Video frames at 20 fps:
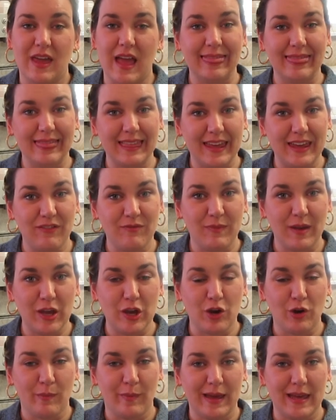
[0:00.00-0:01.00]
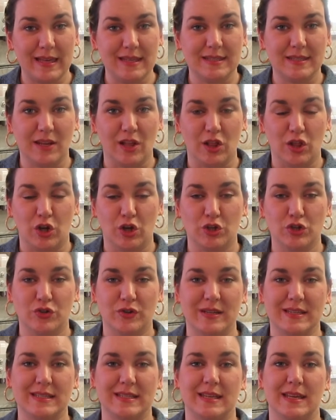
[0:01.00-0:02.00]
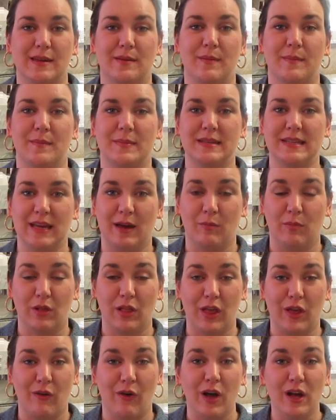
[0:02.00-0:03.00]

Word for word: Leave me your best laundry tip down below.